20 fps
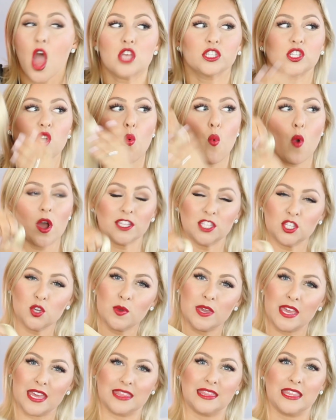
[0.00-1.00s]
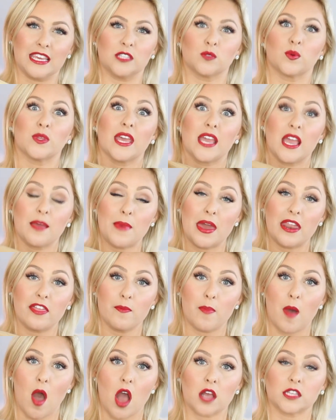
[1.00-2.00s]
So once you get these, when they come out of the
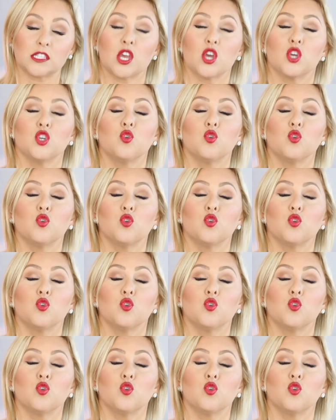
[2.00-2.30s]
box,